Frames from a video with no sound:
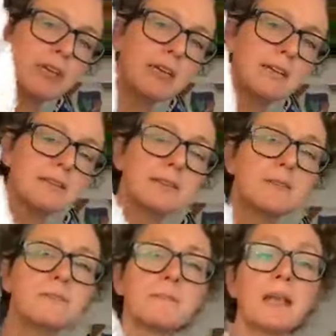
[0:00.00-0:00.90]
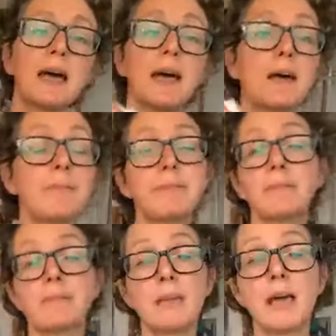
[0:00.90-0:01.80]
it,
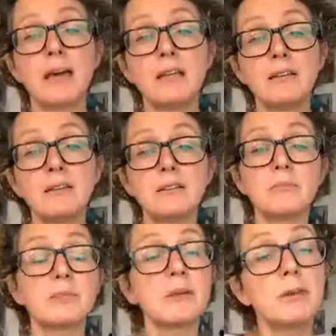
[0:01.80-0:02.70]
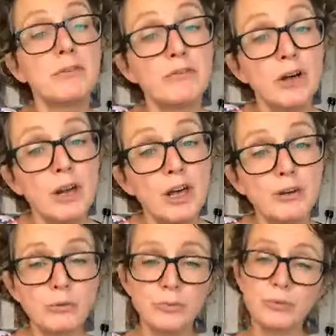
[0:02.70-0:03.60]
and give me a follow,
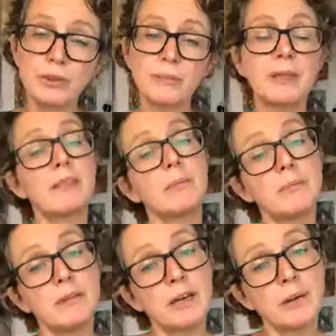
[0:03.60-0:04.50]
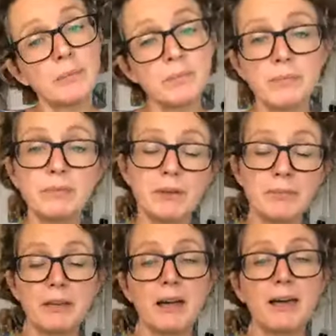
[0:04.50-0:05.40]
give me a thumbs up,
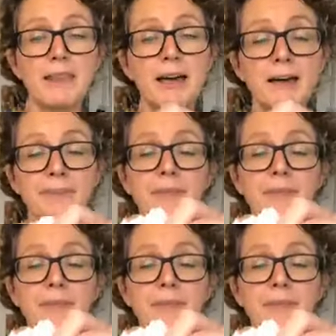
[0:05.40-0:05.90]
something like that.